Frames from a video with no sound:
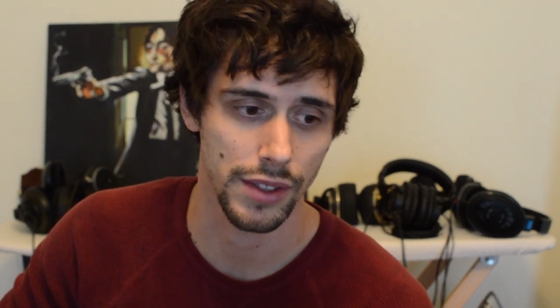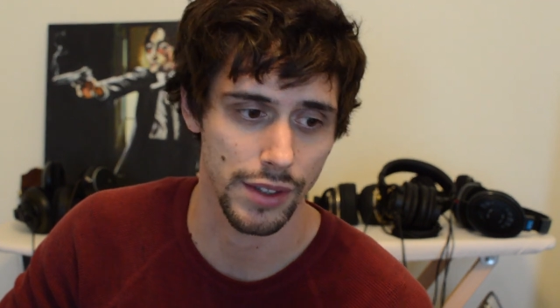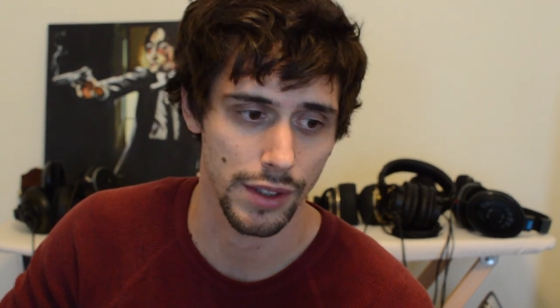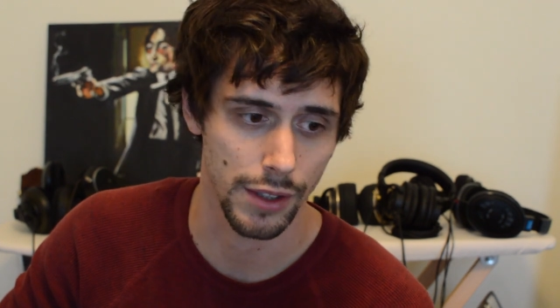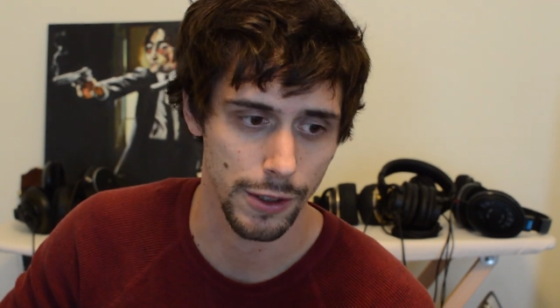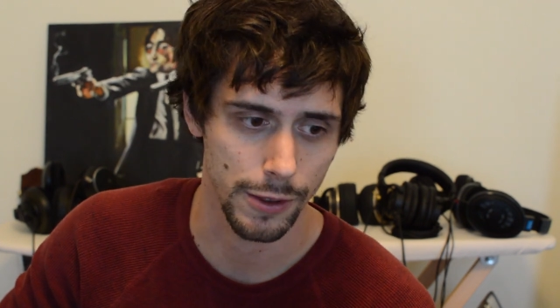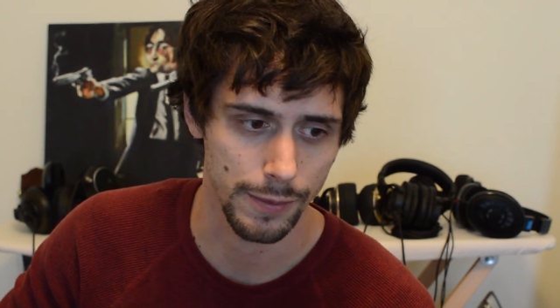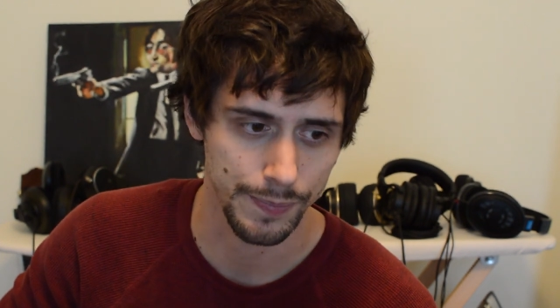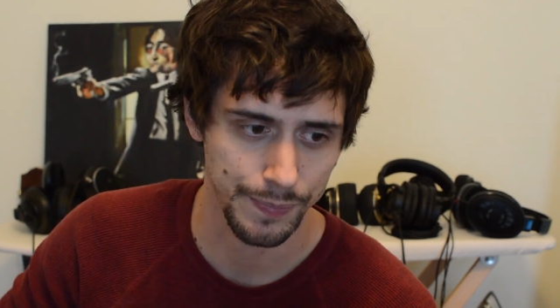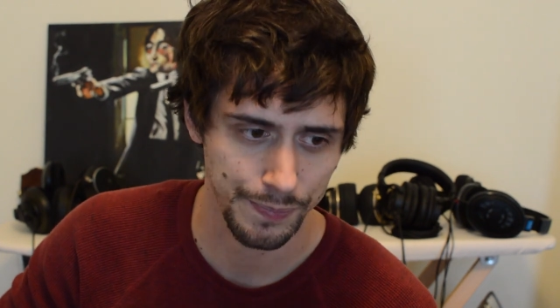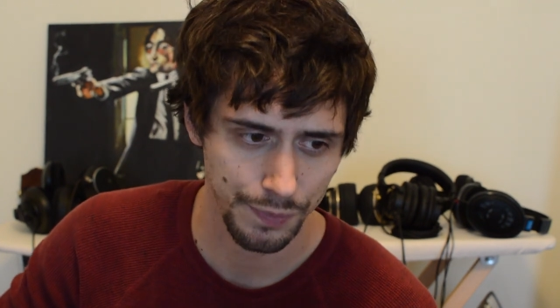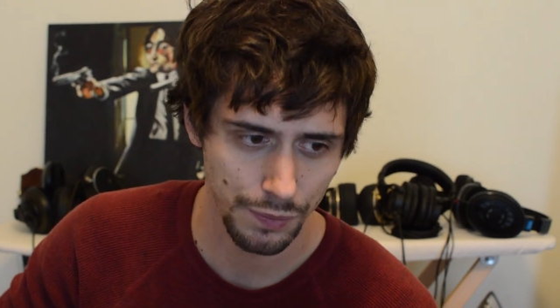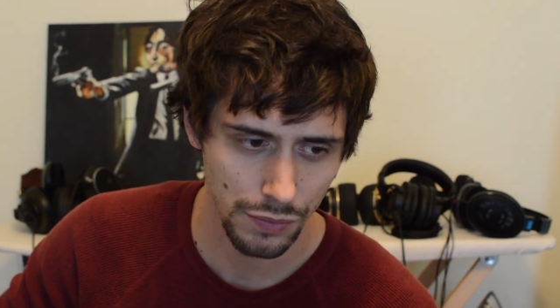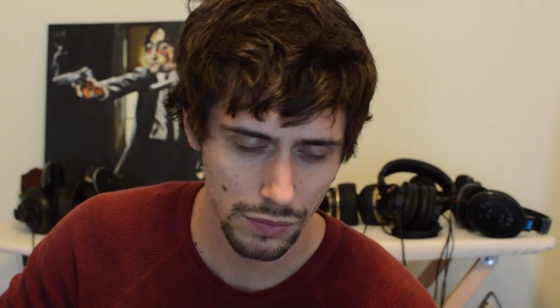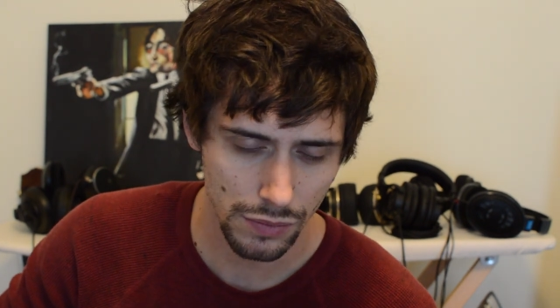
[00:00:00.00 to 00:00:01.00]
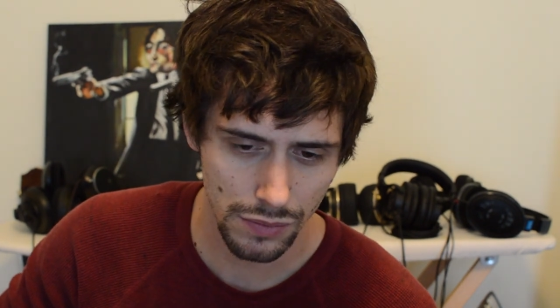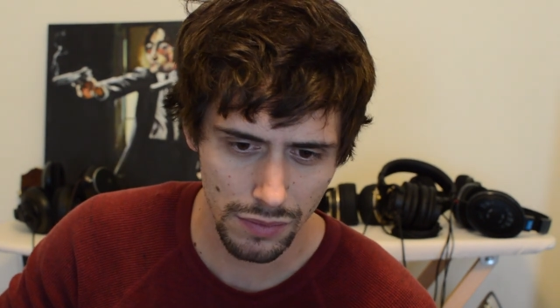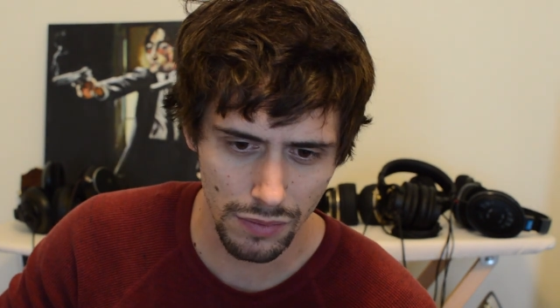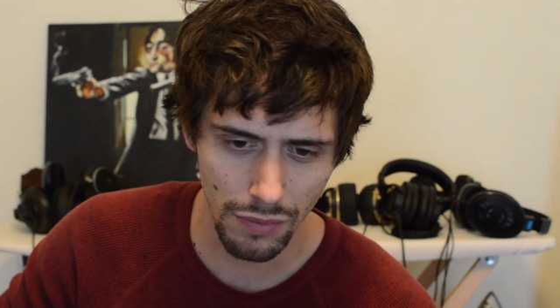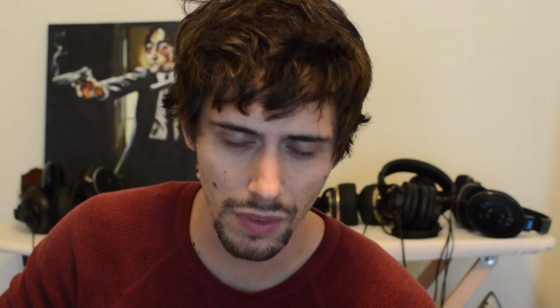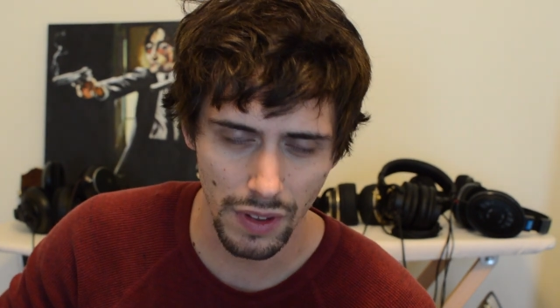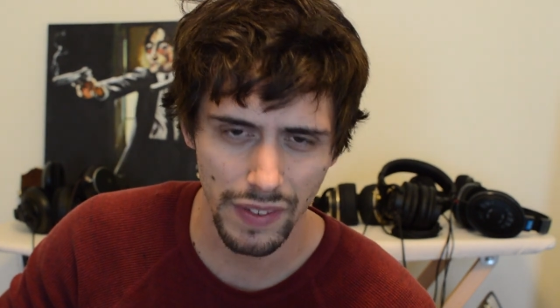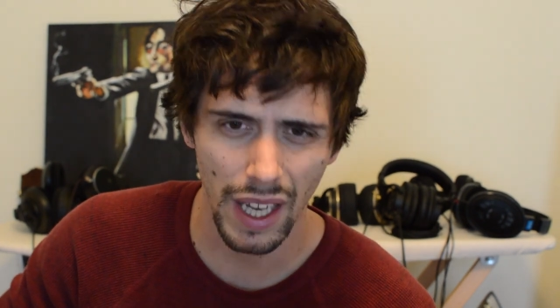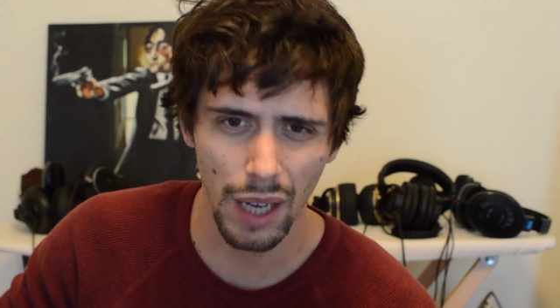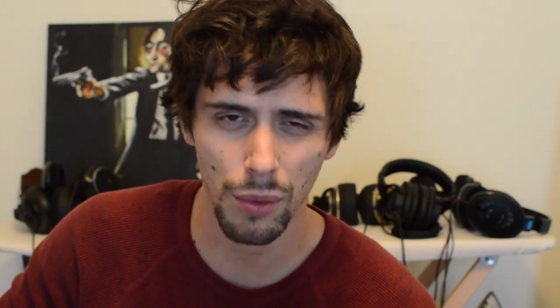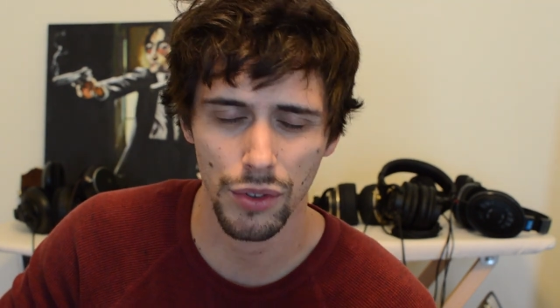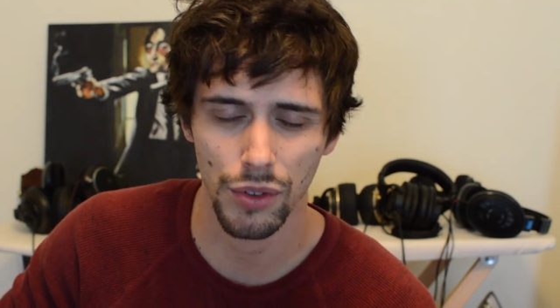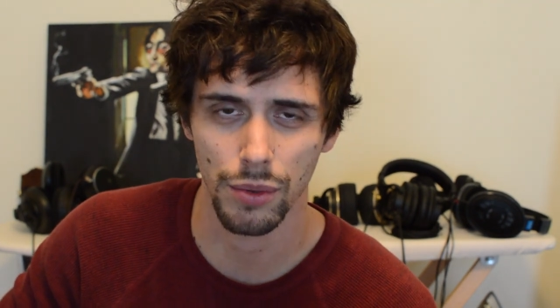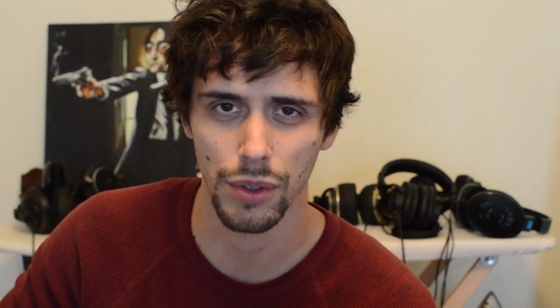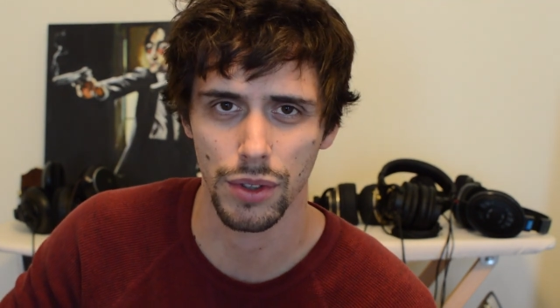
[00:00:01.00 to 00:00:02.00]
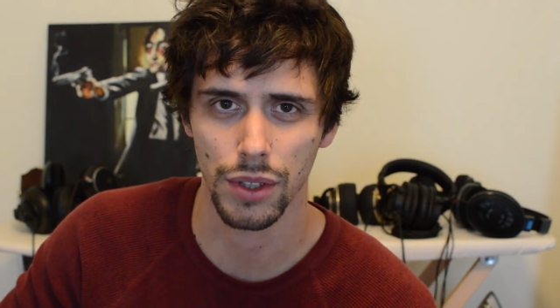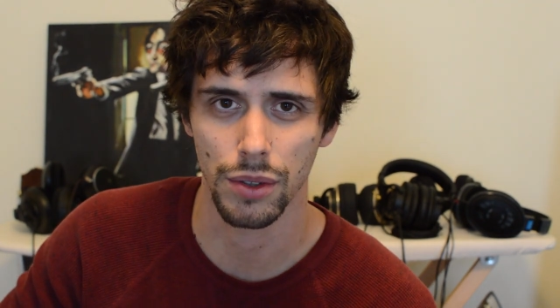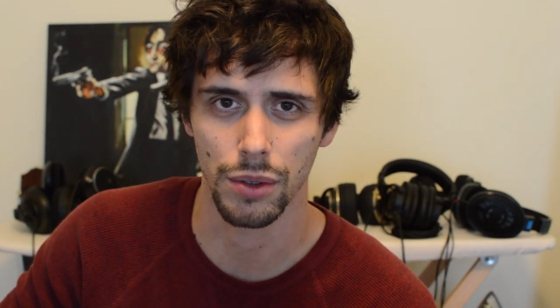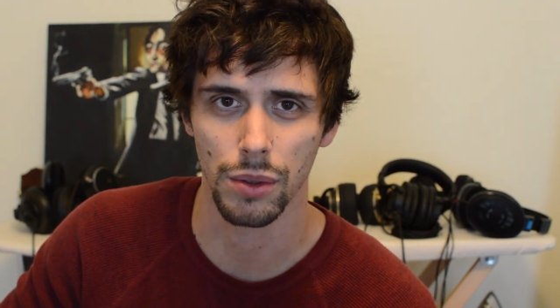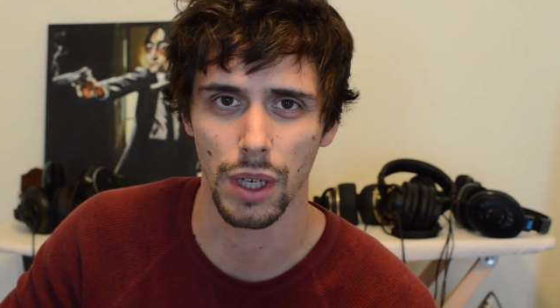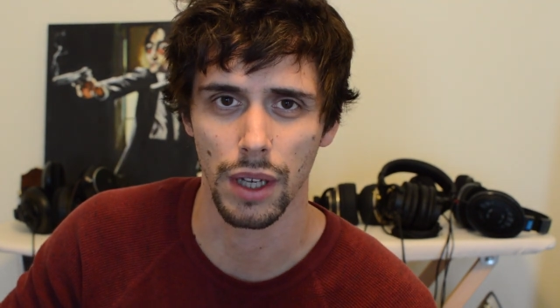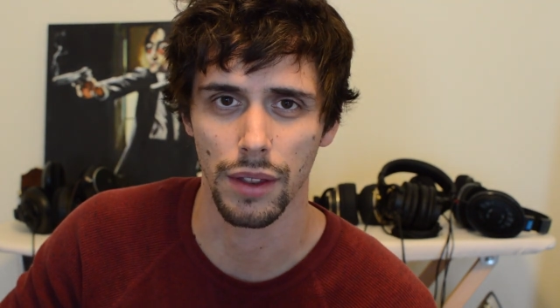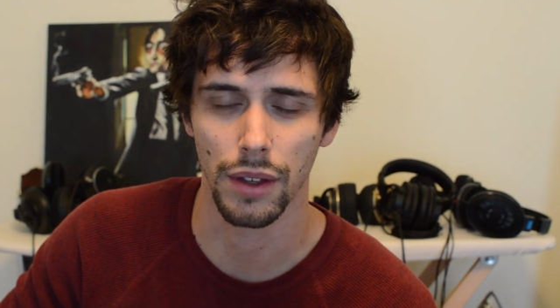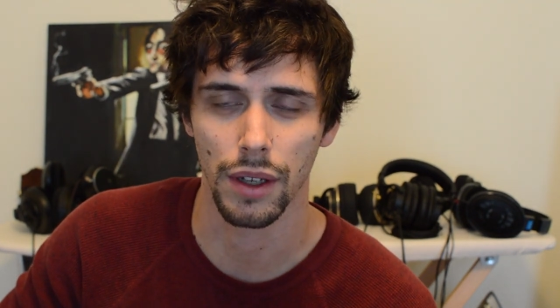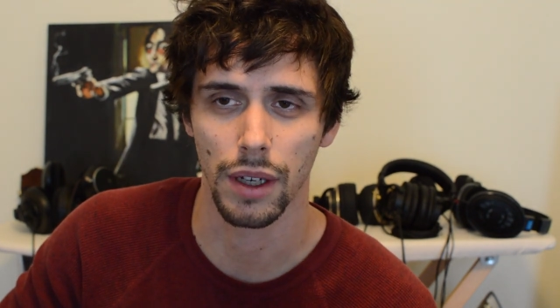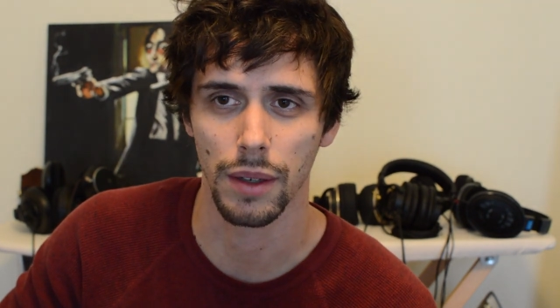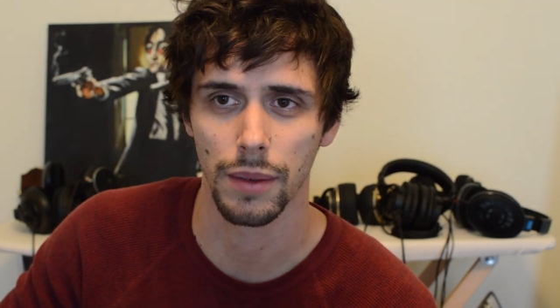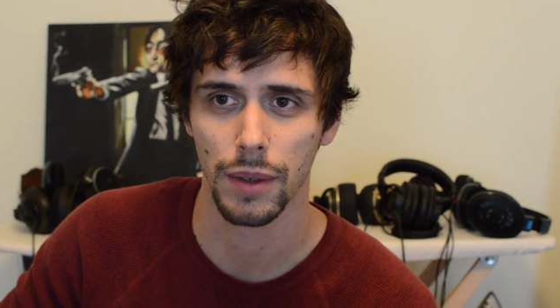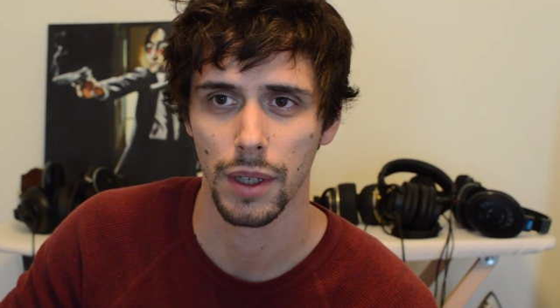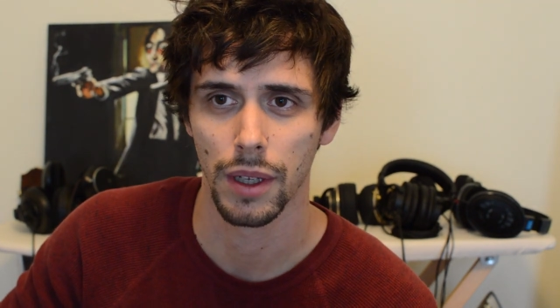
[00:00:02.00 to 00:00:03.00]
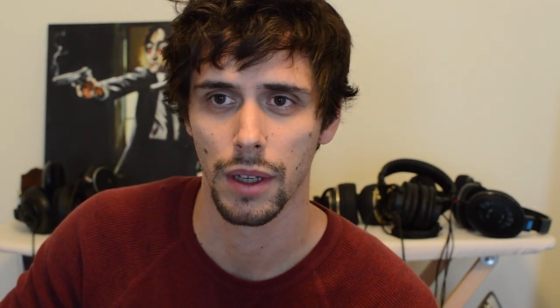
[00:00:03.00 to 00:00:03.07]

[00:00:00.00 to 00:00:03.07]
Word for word: So that was really cool, I thought.